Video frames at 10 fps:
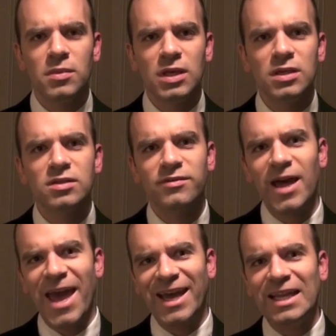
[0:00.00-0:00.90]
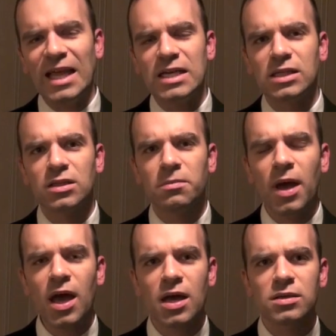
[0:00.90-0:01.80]
means of analyzing the
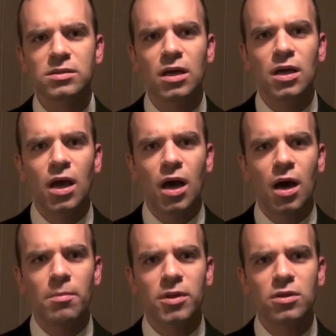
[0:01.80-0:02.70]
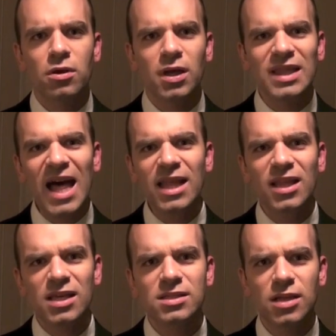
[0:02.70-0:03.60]
past, but they're a lot
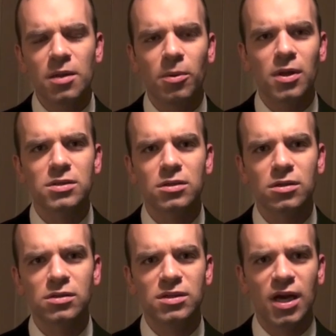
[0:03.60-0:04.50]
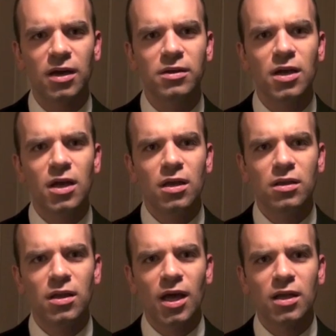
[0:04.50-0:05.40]
less stable, as it turns out,
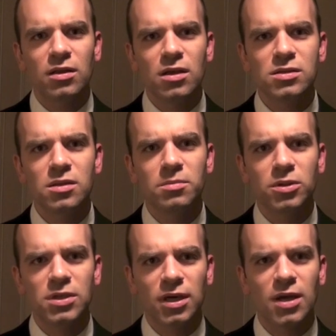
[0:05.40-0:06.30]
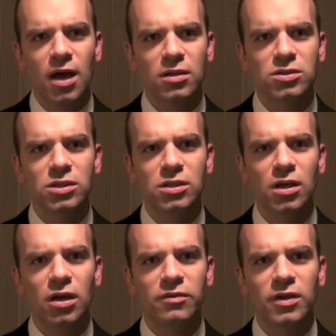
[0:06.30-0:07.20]
than the simple technology
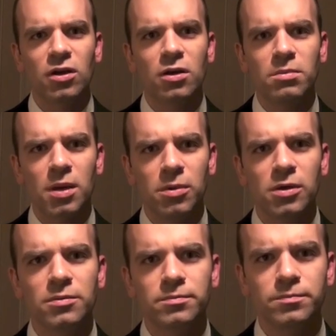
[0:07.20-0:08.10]
of ink on paper.